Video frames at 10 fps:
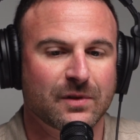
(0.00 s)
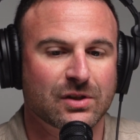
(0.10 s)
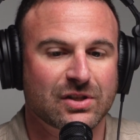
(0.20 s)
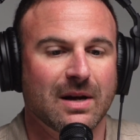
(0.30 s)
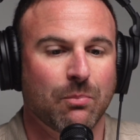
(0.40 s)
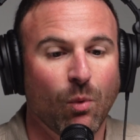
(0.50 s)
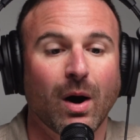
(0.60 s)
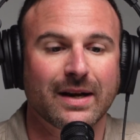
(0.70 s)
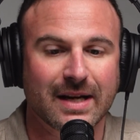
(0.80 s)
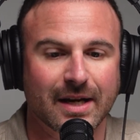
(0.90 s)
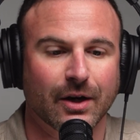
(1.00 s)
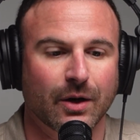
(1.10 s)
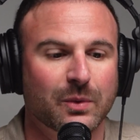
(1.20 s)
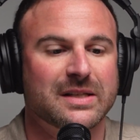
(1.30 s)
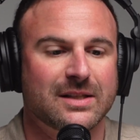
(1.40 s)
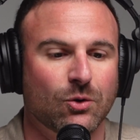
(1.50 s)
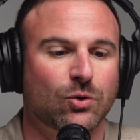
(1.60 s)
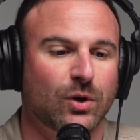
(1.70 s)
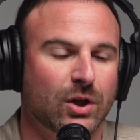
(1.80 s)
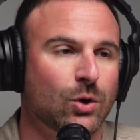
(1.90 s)
step one here, and what's still
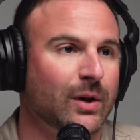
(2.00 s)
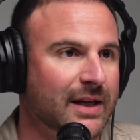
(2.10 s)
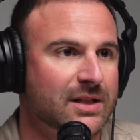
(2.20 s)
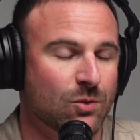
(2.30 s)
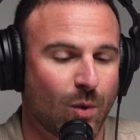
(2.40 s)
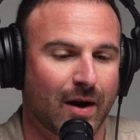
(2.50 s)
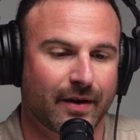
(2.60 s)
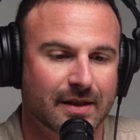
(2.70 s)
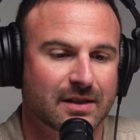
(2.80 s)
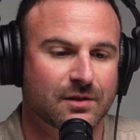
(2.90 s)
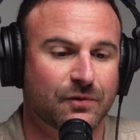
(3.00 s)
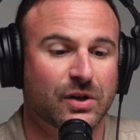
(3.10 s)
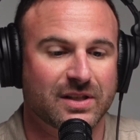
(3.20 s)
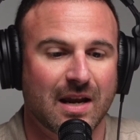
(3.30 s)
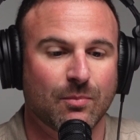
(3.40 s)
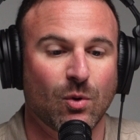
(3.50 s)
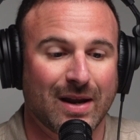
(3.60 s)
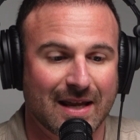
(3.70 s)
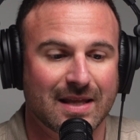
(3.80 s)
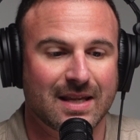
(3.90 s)
critical, is awareness. Because, for example,
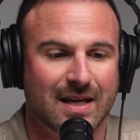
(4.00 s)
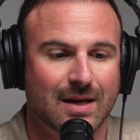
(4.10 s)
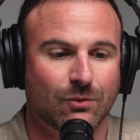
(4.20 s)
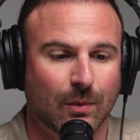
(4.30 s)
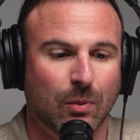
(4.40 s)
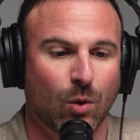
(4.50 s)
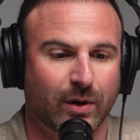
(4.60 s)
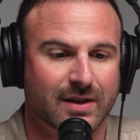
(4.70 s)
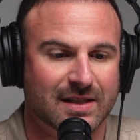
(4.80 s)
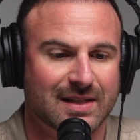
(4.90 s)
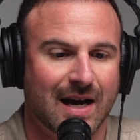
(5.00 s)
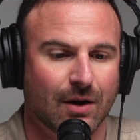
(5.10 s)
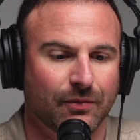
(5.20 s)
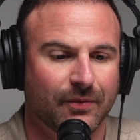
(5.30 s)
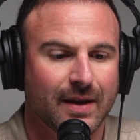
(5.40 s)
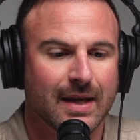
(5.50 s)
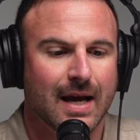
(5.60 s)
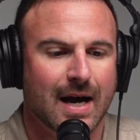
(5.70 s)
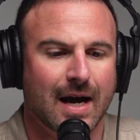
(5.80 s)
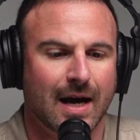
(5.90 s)
in the report itself,
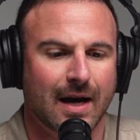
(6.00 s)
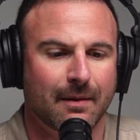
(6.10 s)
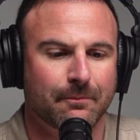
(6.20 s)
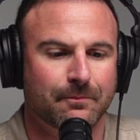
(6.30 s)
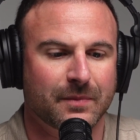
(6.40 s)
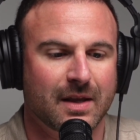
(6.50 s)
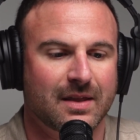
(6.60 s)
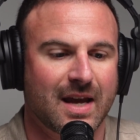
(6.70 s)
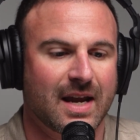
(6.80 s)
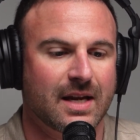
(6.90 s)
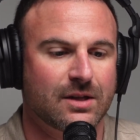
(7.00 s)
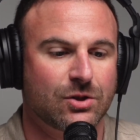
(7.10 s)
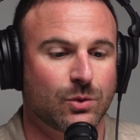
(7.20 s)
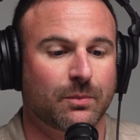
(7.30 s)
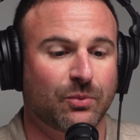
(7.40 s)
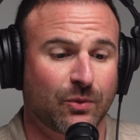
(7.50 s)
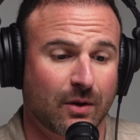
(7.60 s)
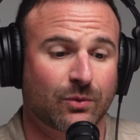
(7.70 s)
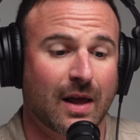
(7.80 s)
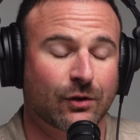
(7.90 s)
they do
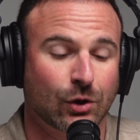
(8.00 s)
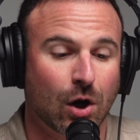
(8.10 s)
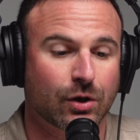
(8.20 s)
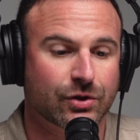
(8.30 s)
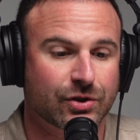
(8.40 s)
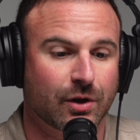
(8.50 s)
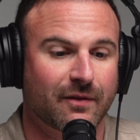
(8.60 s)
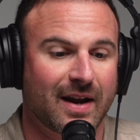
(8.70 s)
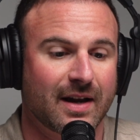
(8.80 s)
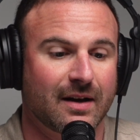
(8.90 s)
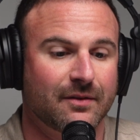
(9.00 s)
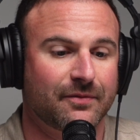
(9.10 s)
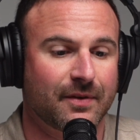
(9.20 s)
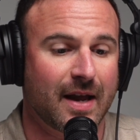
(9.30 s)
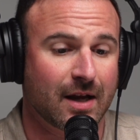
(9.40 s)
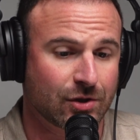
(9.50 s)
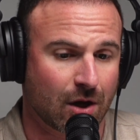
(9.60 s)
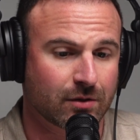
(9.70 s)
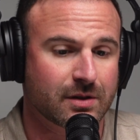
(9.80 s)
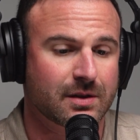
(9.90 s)
a rather large survey of
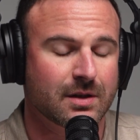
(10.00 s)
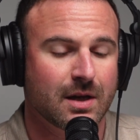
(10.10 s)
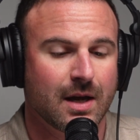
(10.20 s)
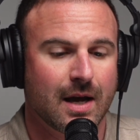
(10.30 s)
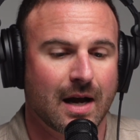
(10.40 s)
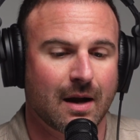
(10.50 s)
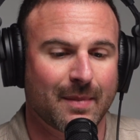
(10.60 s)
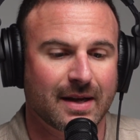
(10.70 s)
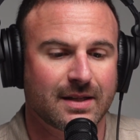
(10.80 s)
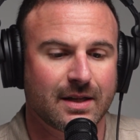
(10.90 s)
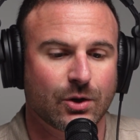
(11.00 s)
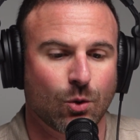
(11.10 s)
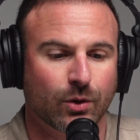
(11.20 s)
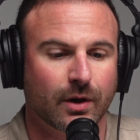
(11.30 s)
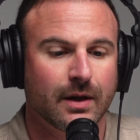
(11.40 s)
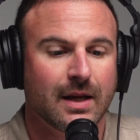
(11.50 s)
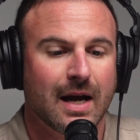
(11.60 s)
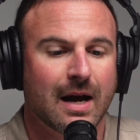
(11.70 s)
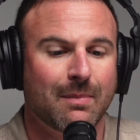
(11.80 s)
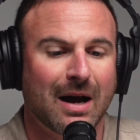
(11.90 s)
adults, 18 and older,
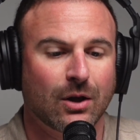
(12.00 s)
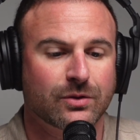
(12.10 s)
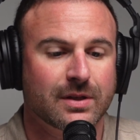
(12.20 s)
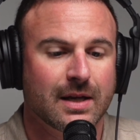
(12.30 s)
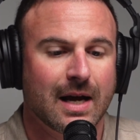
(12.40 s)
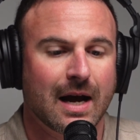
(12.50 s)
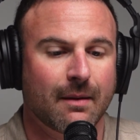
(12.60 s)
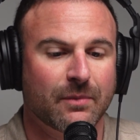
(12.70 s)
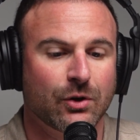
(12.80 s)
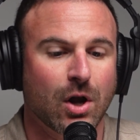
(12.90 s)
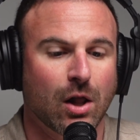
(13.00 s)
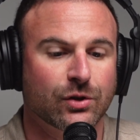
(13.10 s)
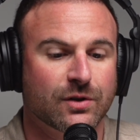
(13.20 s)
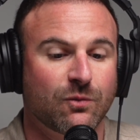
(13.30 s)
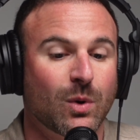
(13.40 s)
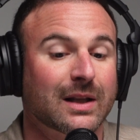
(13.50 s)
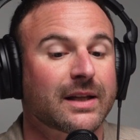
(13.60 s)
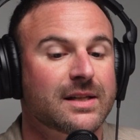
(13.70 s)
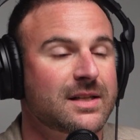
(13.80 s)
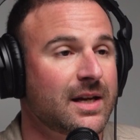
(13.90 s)
about their knowledge of what
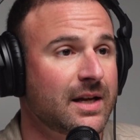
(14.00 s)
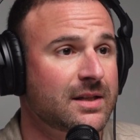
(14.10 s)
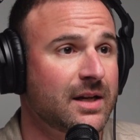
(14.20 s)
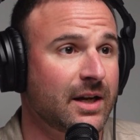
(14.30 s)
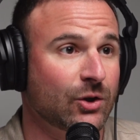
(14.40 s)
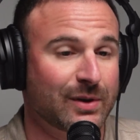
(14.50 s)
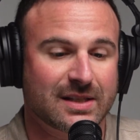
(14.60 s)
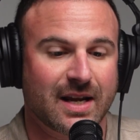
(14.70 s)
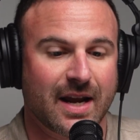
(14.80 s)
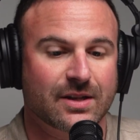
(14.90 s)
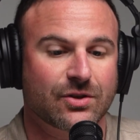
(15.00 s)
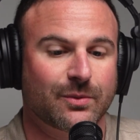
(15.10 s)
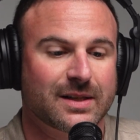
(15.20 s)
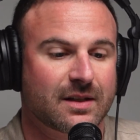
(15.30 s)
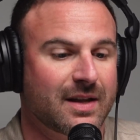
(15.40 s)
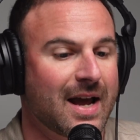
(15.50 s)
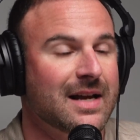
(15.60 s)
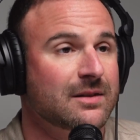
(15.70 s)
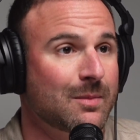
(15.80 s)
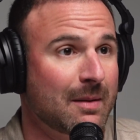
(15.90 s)
leads to increased cancer risk. And they
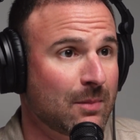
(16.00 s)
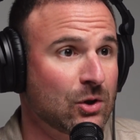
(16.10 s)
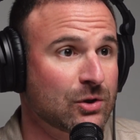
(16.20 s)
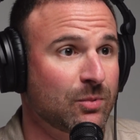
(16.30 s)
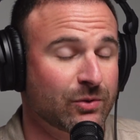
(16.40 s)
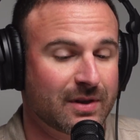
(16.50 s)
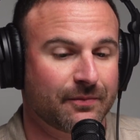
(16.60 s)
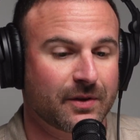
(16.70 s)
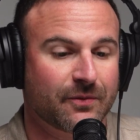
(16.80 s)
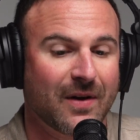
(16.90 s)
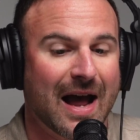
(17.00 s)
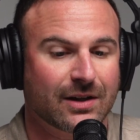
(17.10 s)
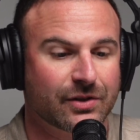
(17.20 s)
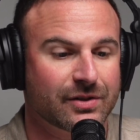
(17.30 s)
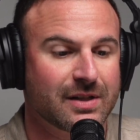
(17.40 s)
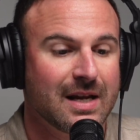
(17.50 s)
asked about multiple different factors.